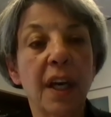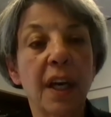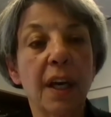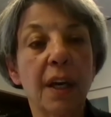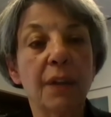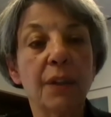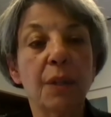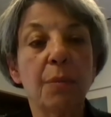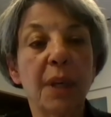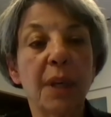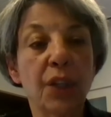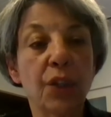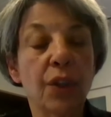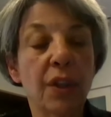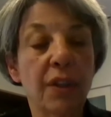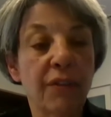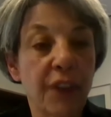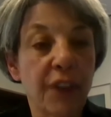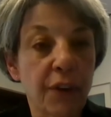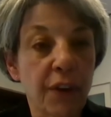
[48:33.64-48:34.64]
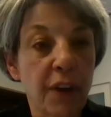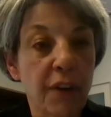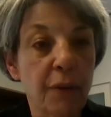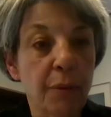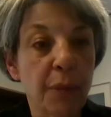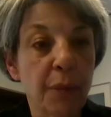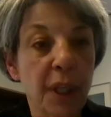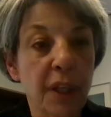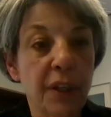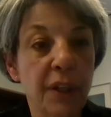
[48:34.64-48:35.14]
to make sure the federal
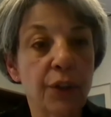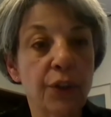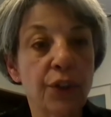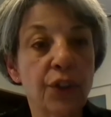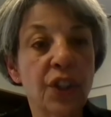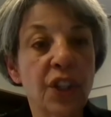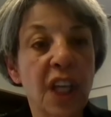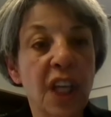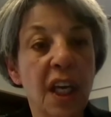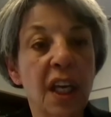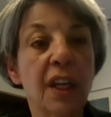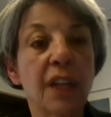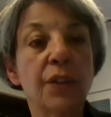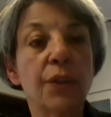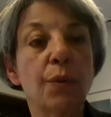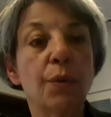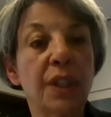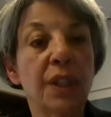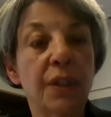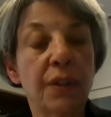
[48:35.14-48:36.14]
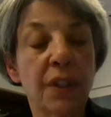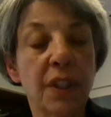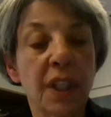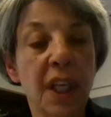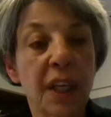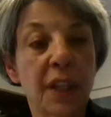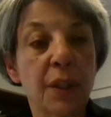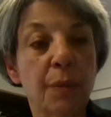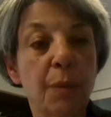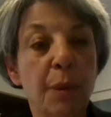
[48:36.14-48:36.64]
government understands what the
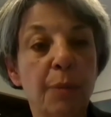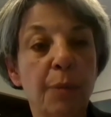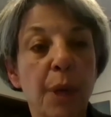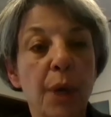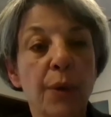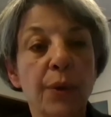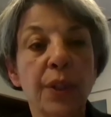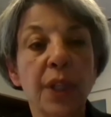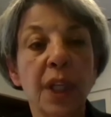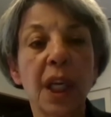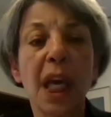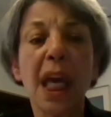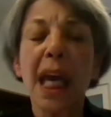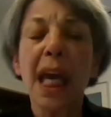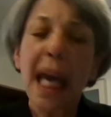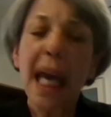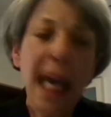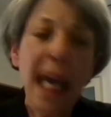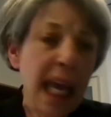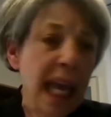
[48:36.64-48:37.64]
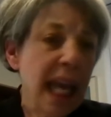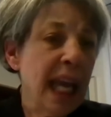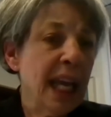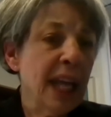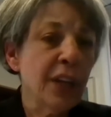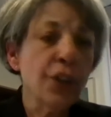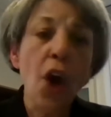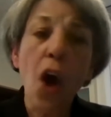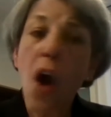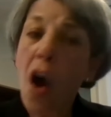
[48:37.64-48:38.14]
state is proposing.
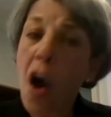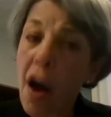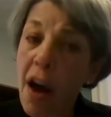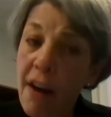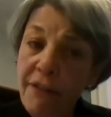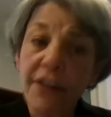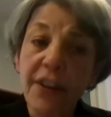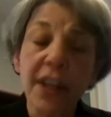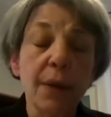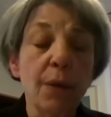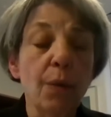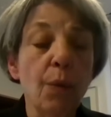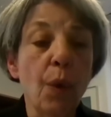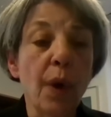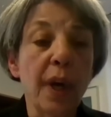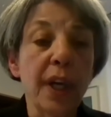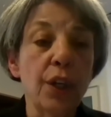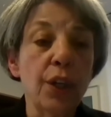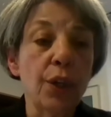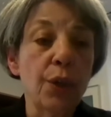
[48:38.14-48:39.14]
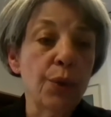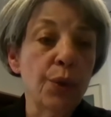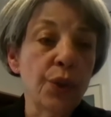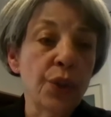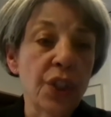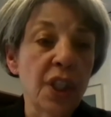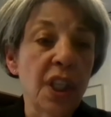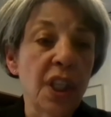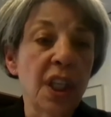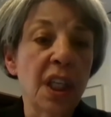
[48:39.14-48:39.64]
And often what you
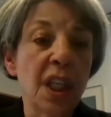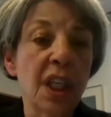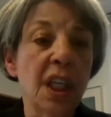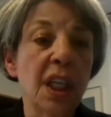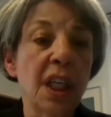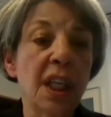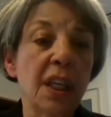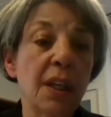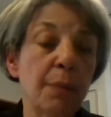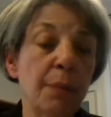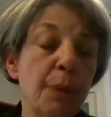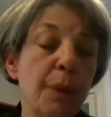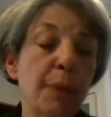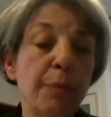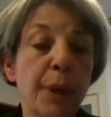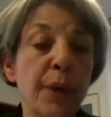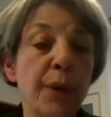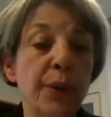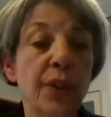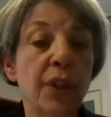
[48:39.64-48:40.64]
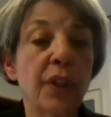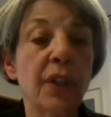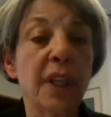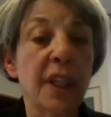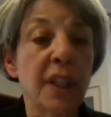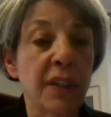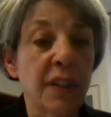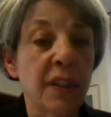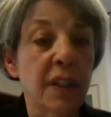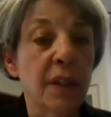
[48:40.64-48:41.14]
see in a proposal
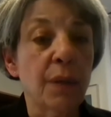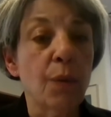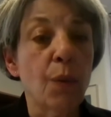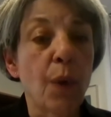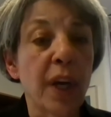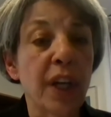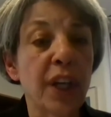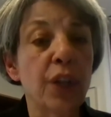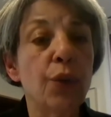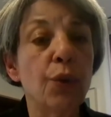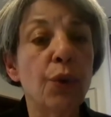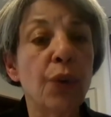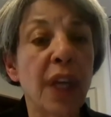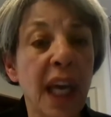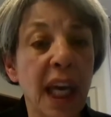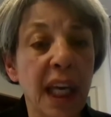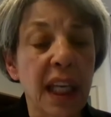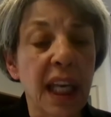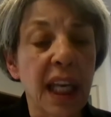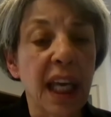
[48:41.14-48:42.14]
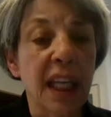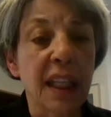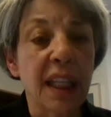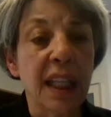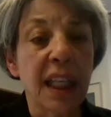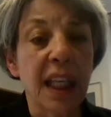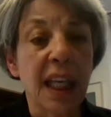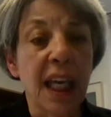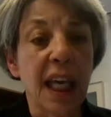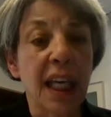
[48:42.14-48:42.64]
isn't what you get at
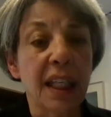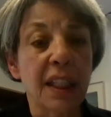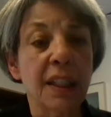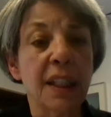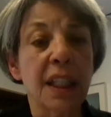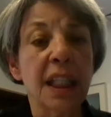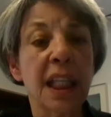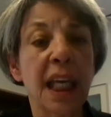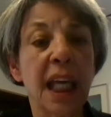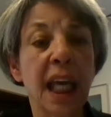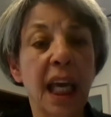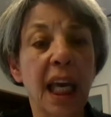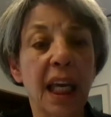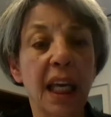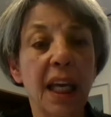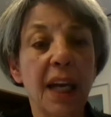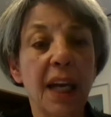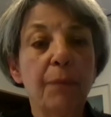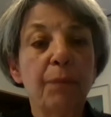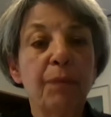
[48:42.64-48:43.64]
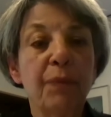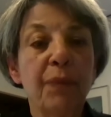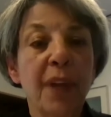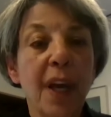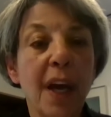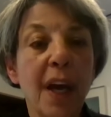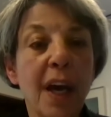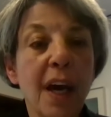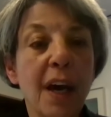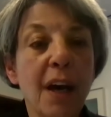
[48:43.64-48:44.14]
the end of the day.
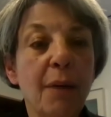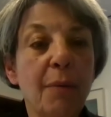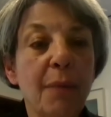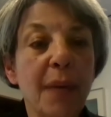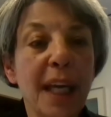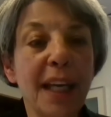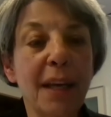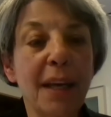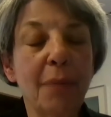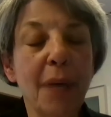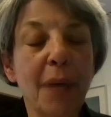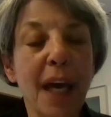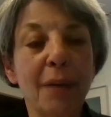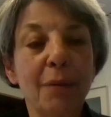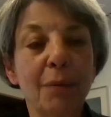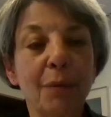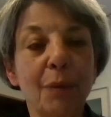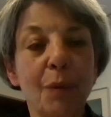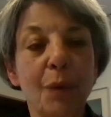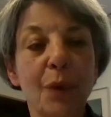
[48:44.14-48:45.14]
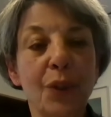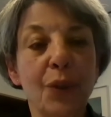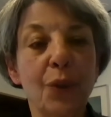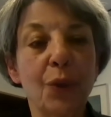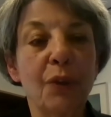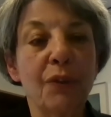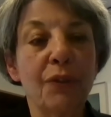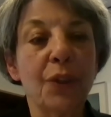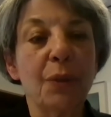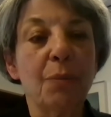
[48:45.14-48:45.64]
I was
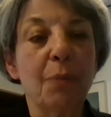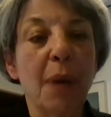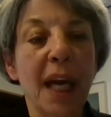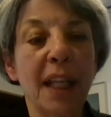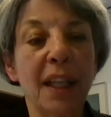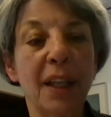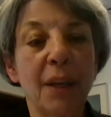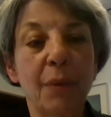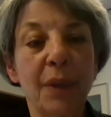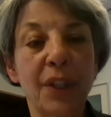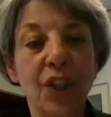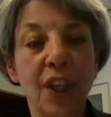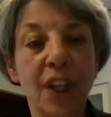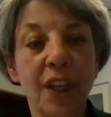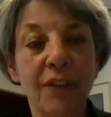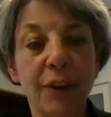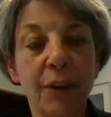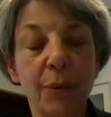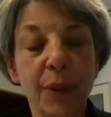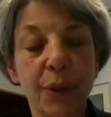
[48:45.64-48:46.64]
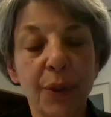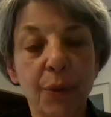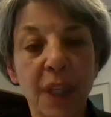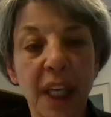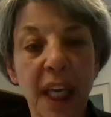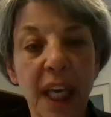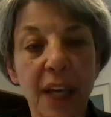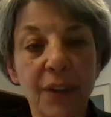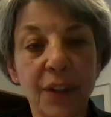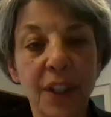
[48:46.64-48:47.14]
sort of smiling when Jennifer was
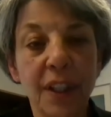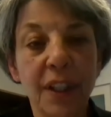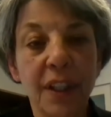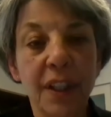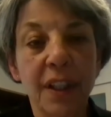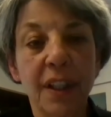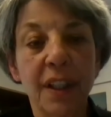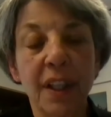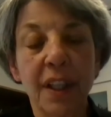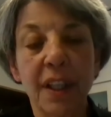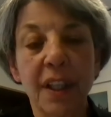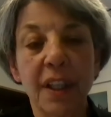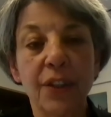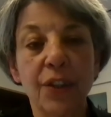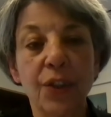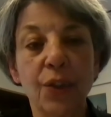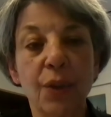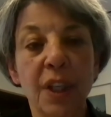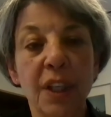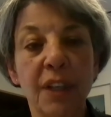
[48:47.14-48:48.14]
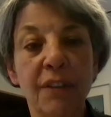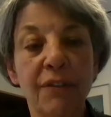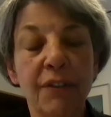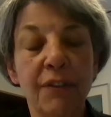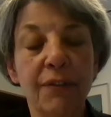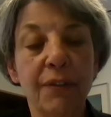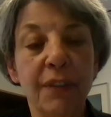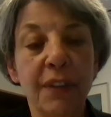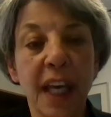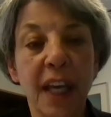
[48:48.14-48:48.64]
recounting the history of
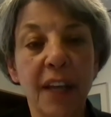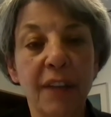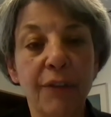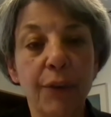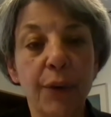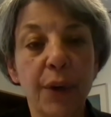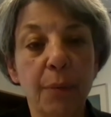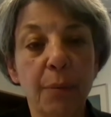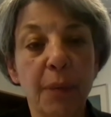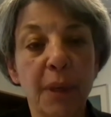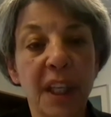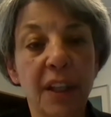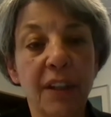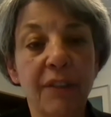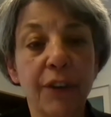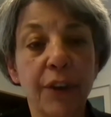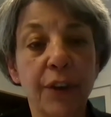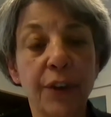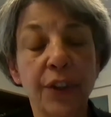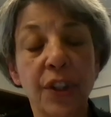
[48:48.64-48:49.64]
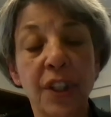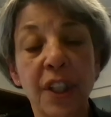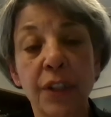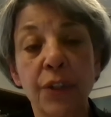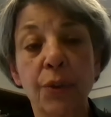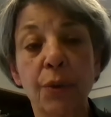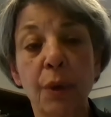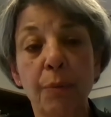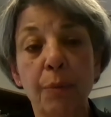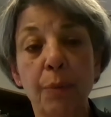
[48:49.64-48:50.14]
California being the first
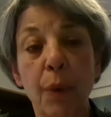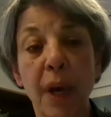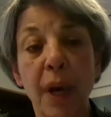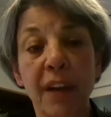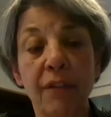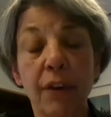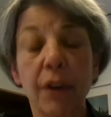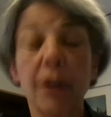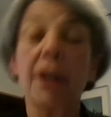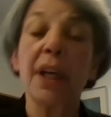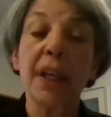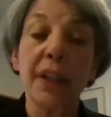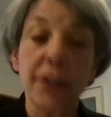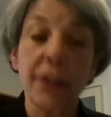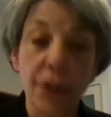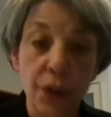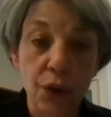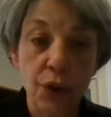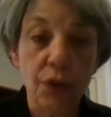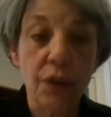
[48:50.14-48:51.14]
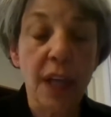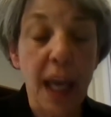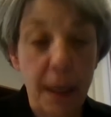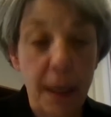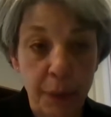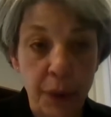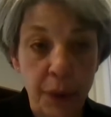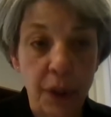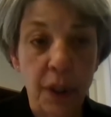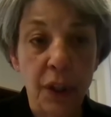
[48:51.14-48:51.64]
DSRIP waiver. It's
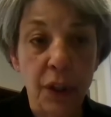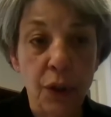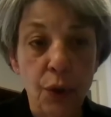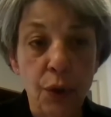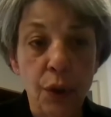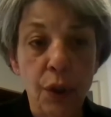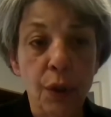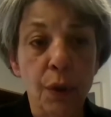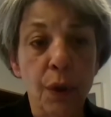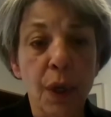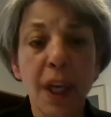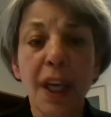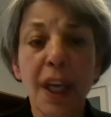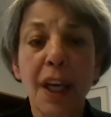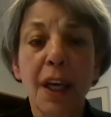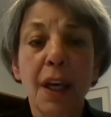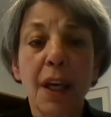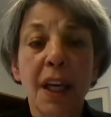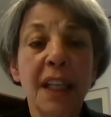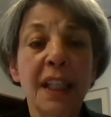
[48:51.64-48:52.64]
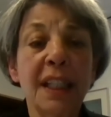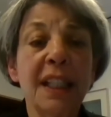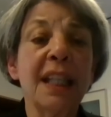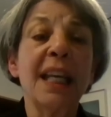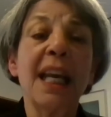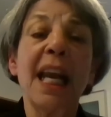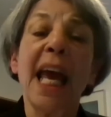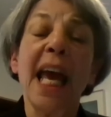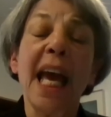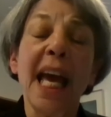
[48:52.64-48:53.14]
absolutely true. It
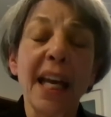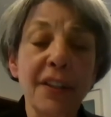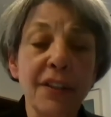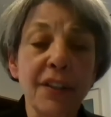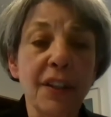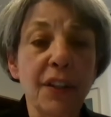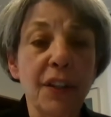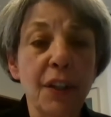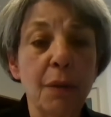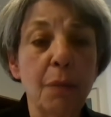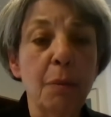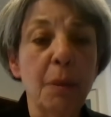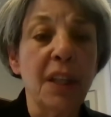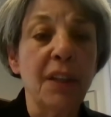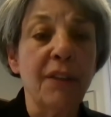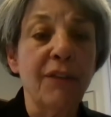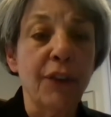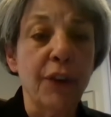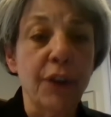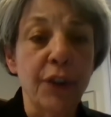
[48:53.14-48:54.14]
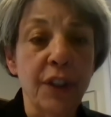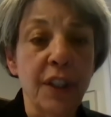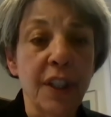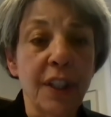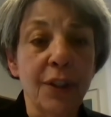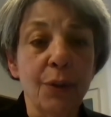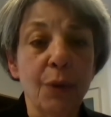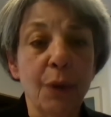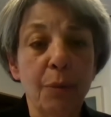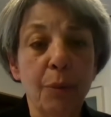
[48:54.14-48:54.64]
didn't ask to be the first
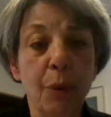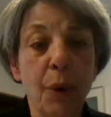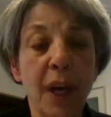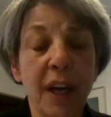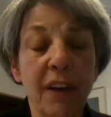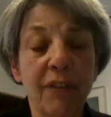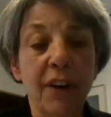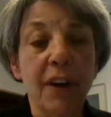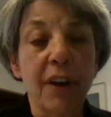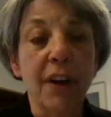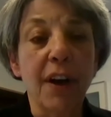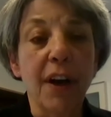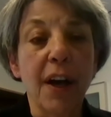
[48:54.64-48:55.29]
DSRIP waiver.